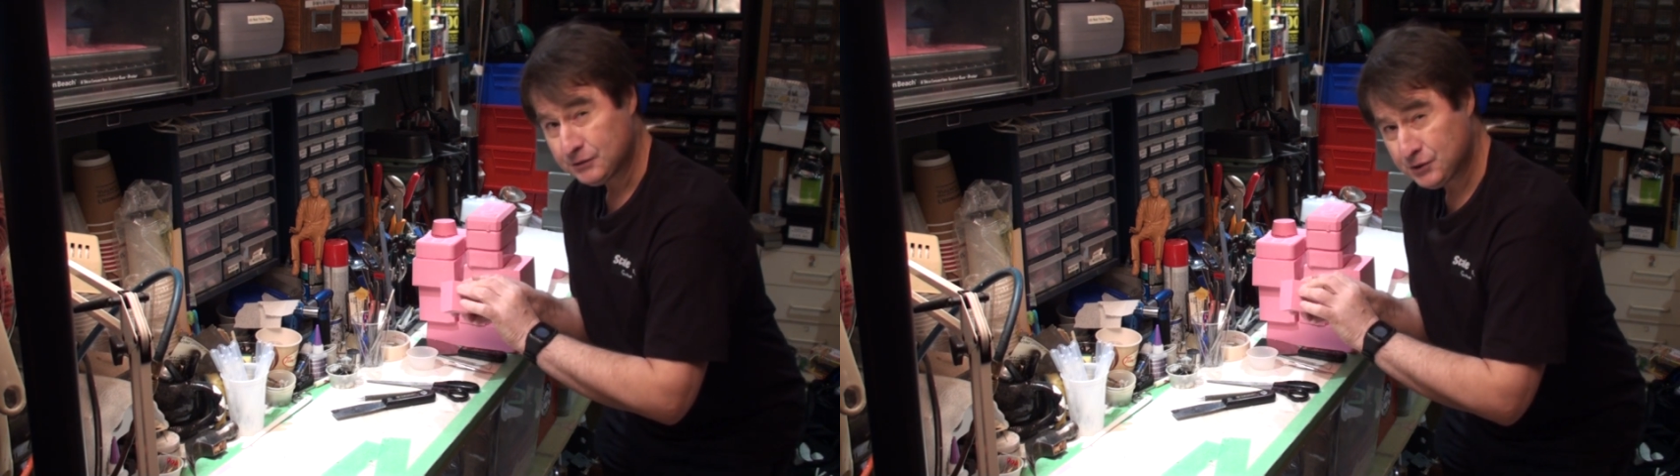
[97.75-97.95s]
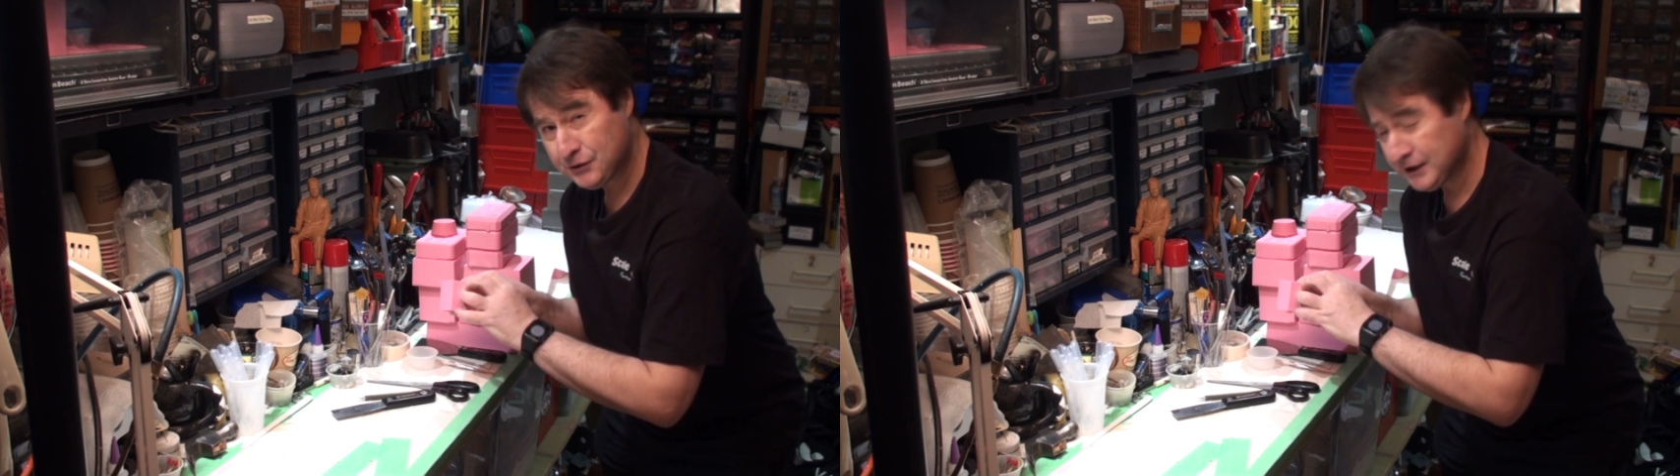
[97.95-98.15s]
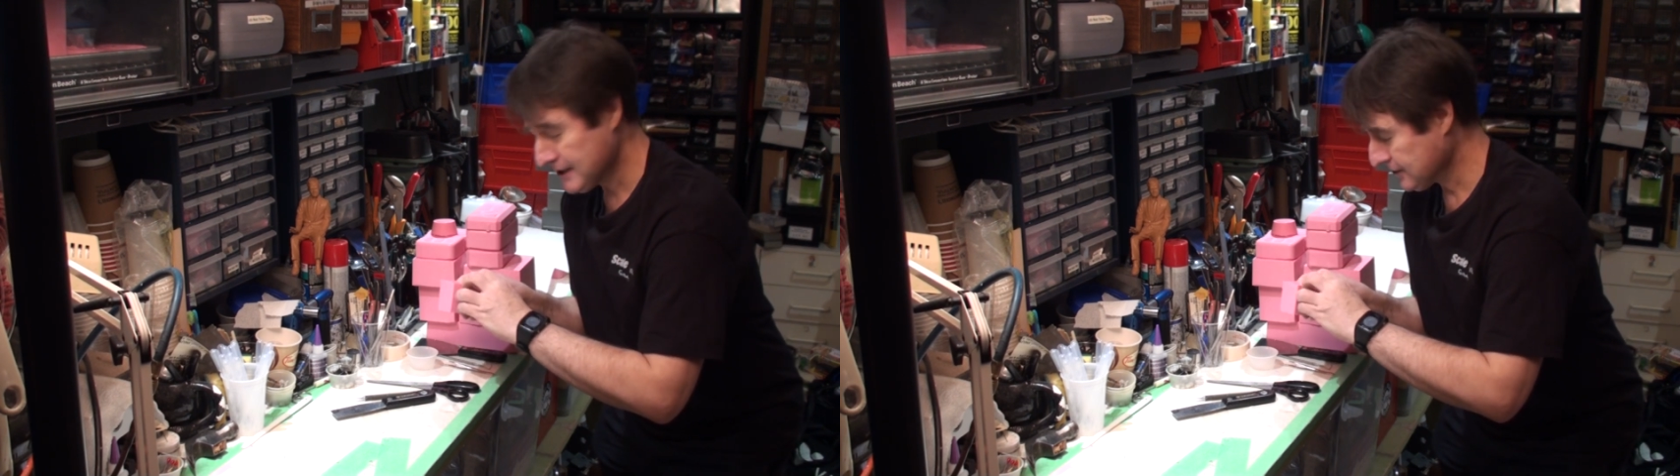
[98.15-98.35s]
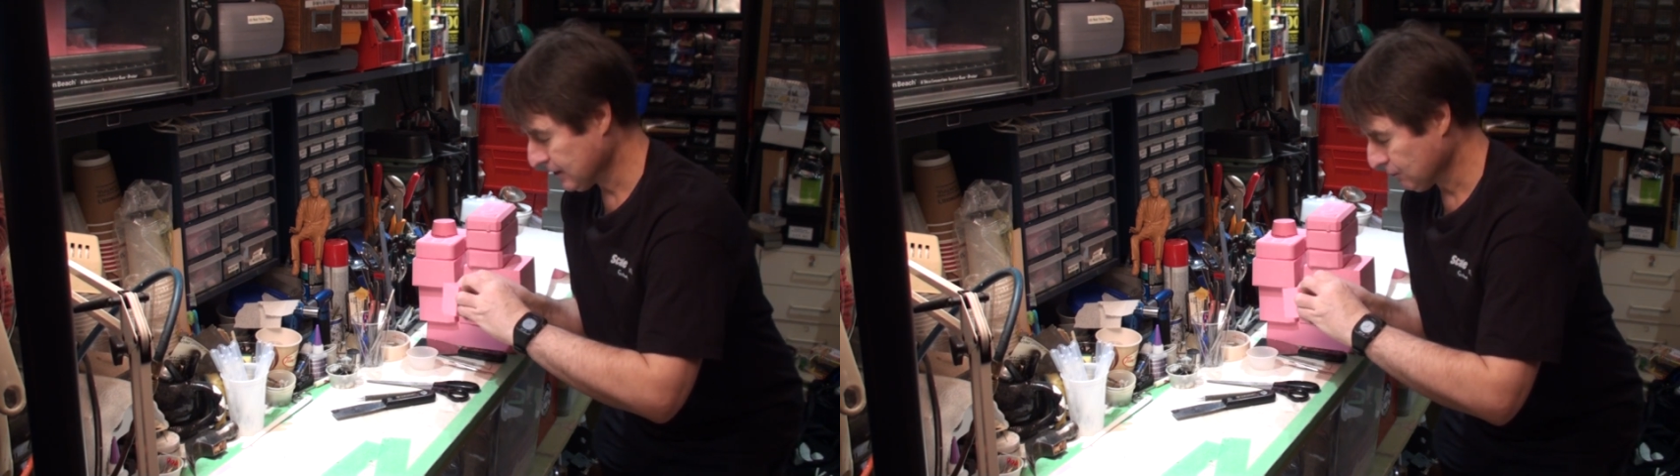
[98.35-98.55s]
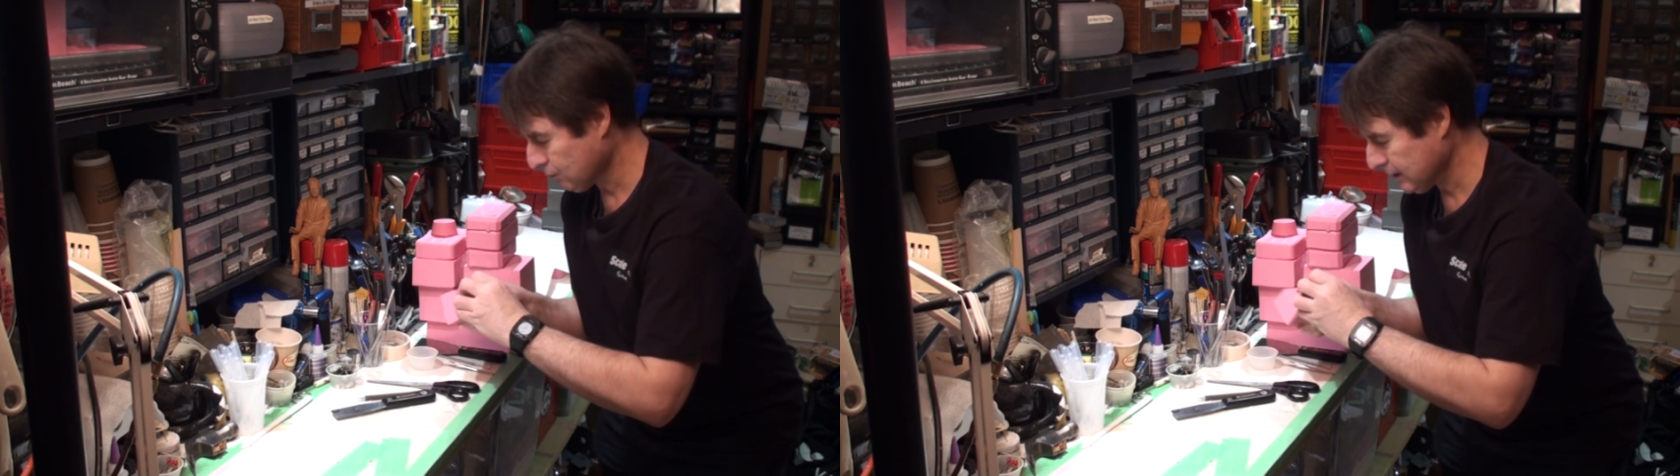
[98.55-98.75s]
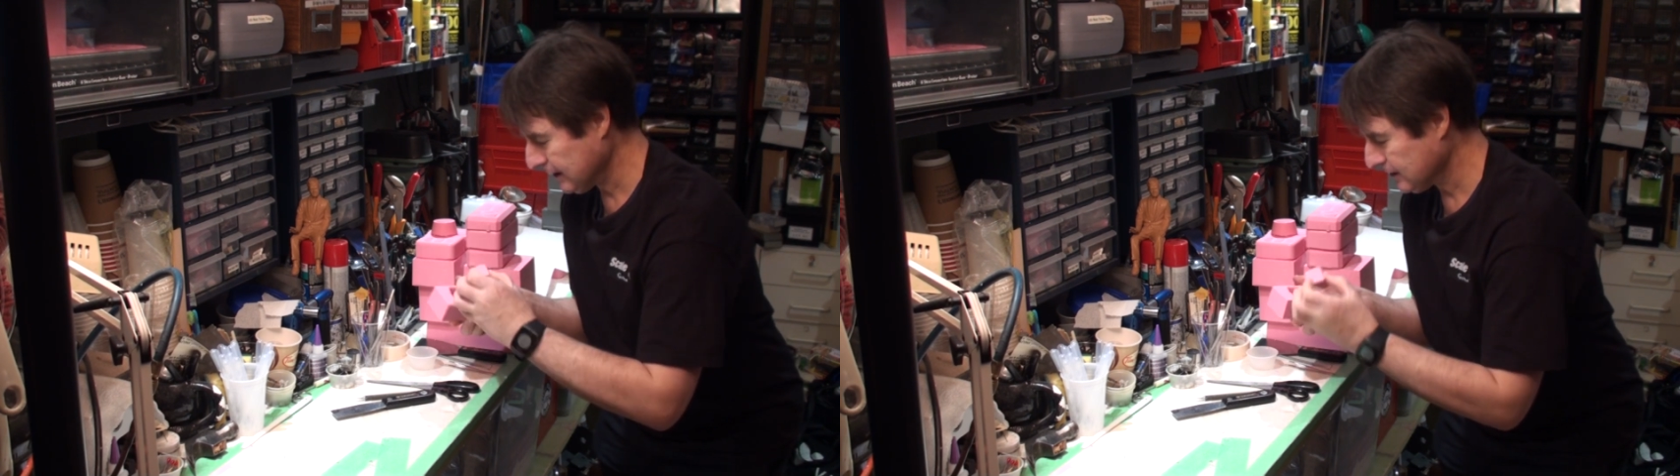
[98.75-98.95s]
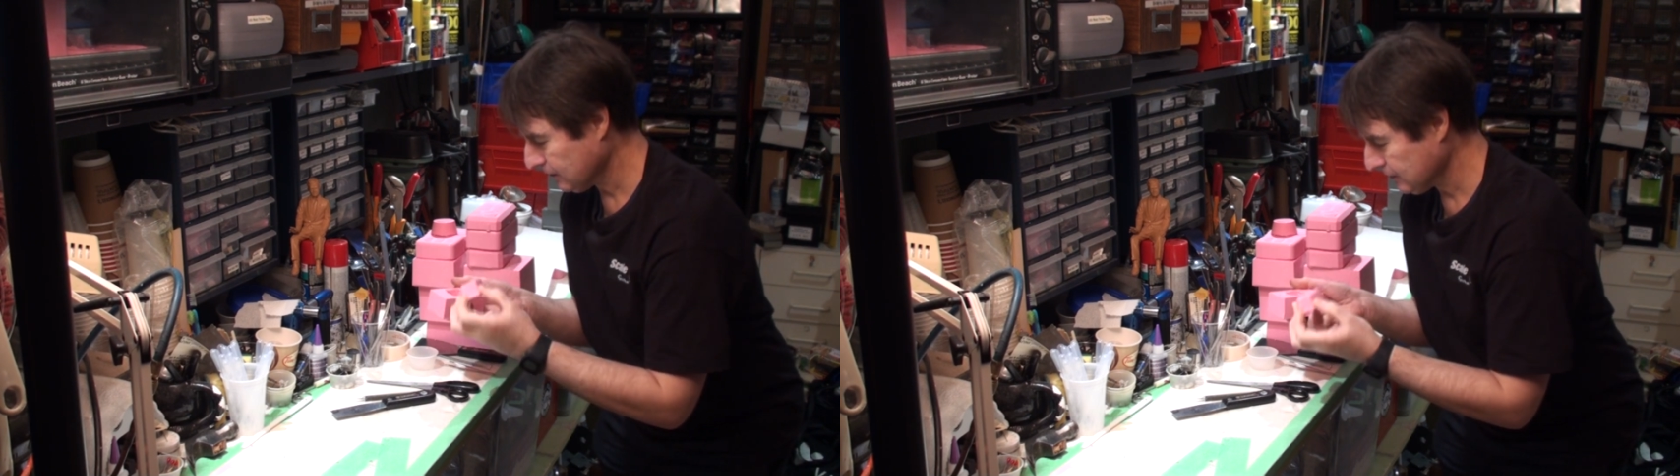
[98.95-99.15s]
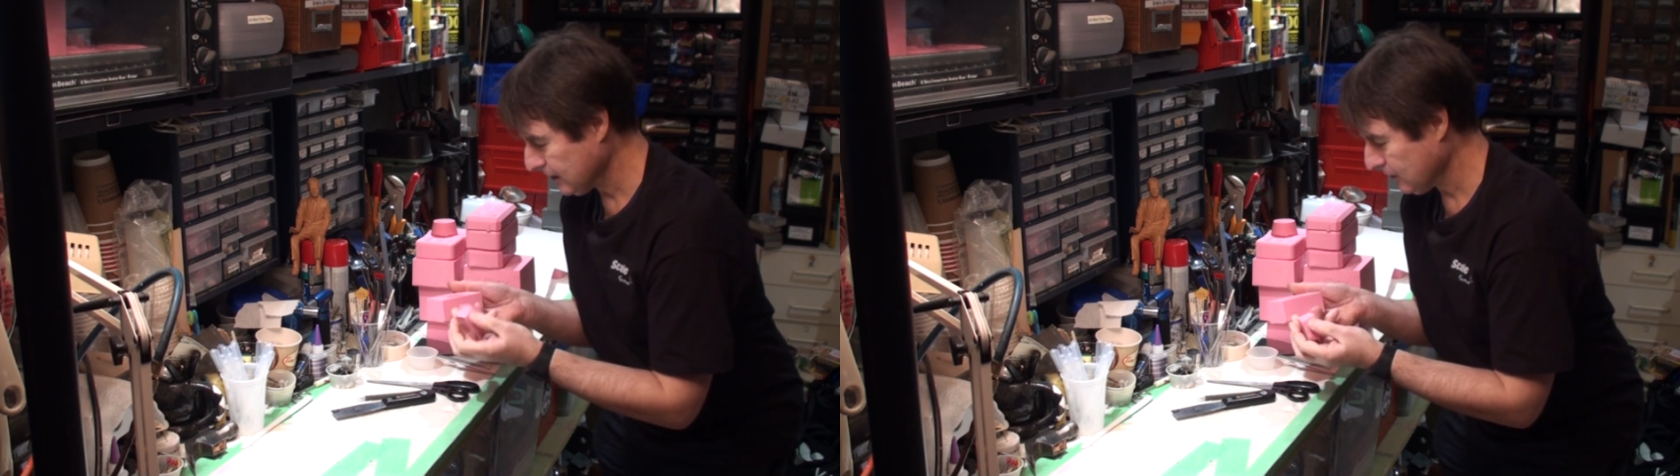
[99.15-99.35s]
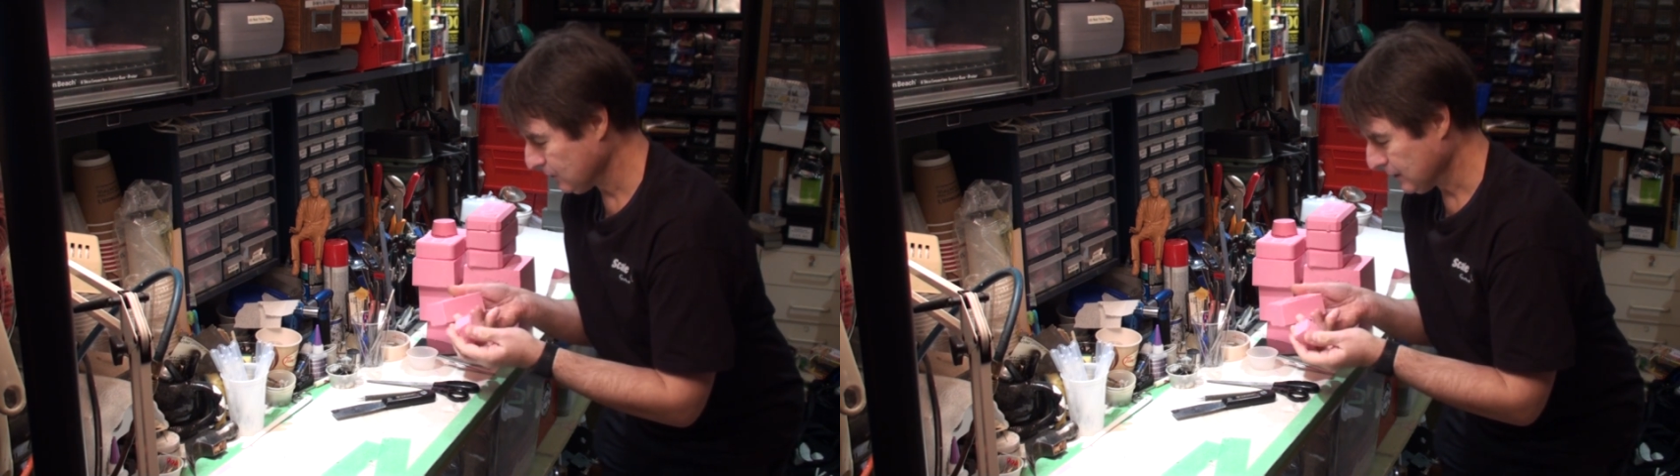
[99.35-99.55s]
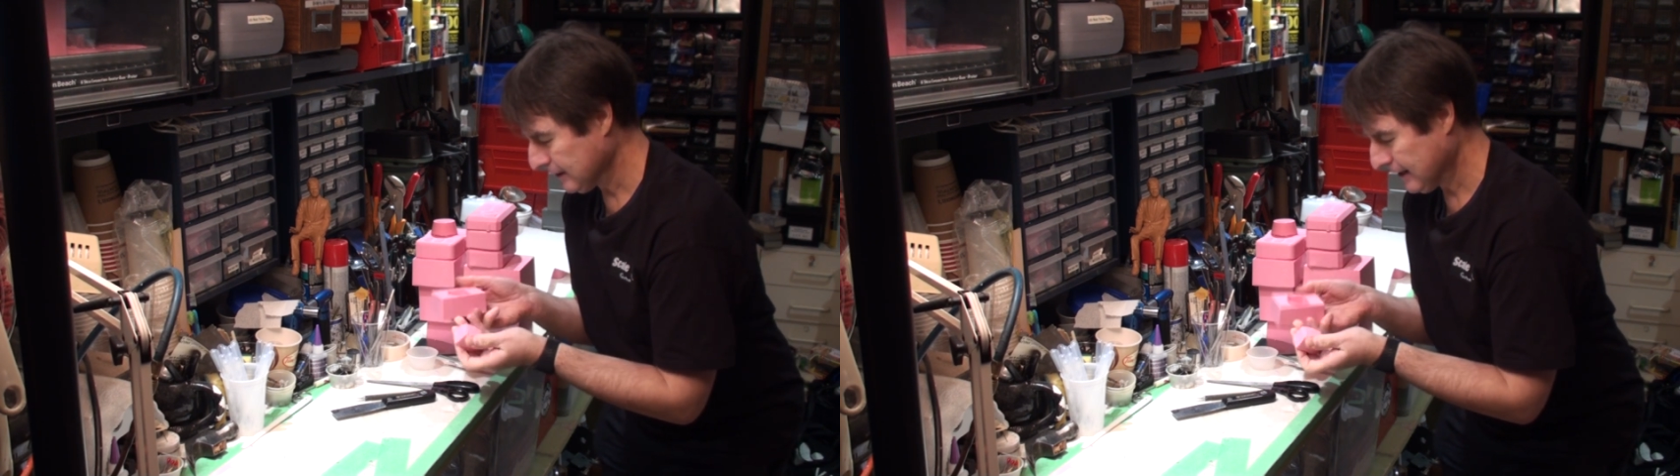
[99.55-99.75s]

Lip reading: truth is, you really don't know